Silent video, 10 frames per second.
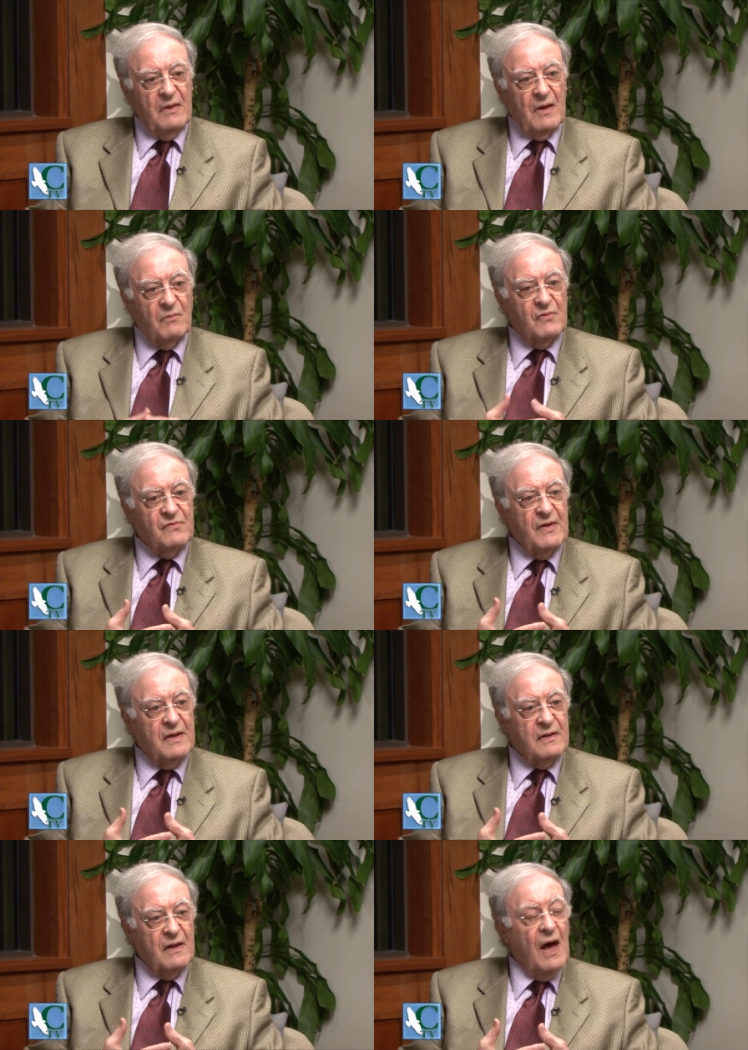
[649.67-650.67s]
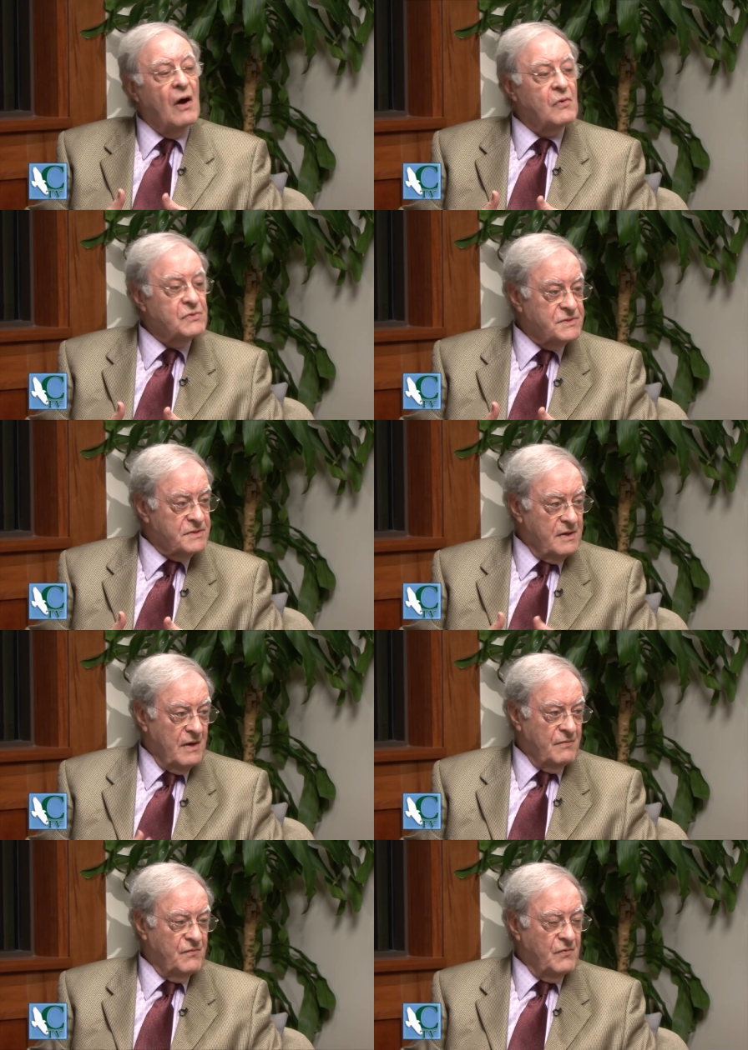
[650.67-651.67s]
I was then housed
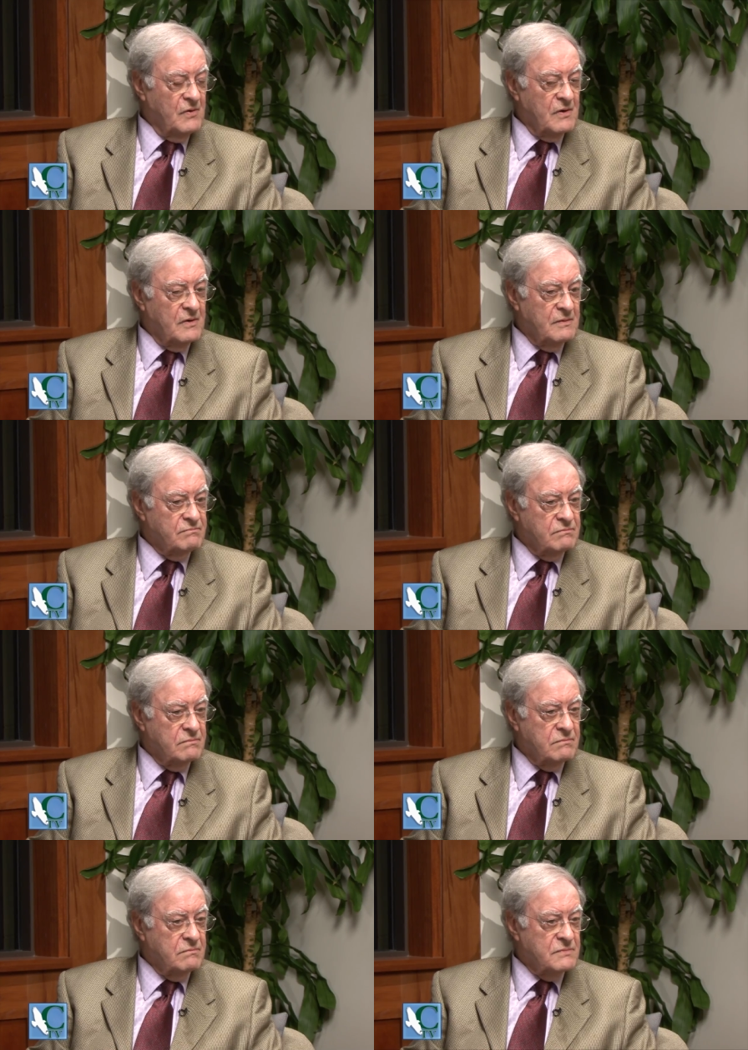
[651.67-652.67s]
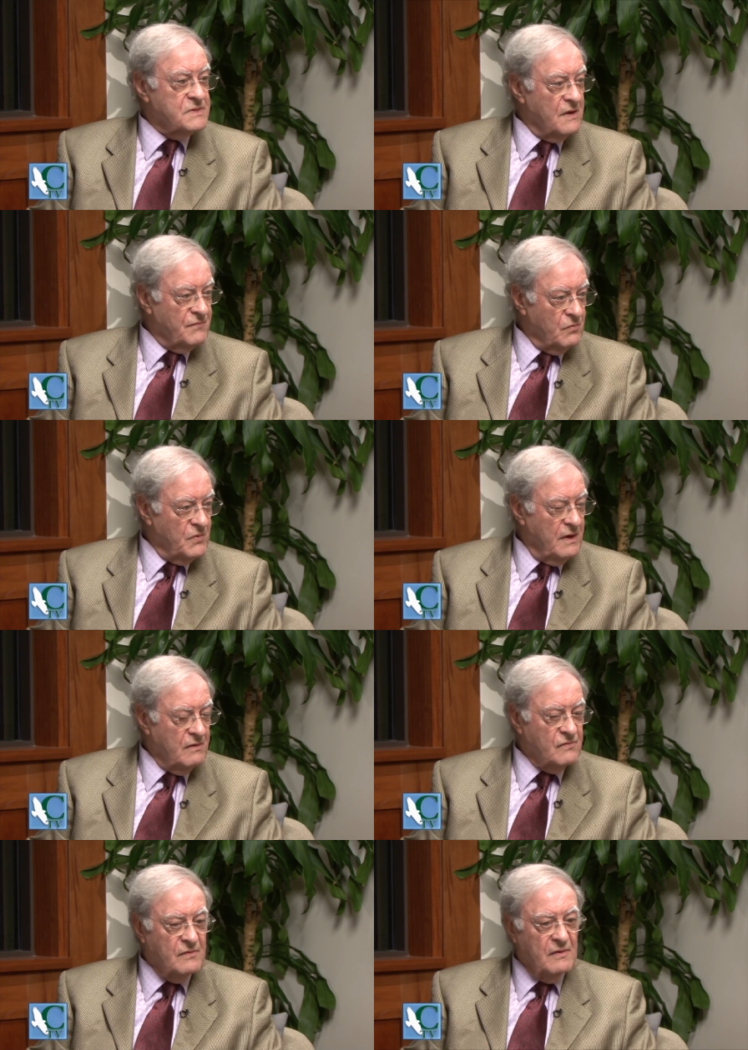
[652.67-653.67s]
there for several weeks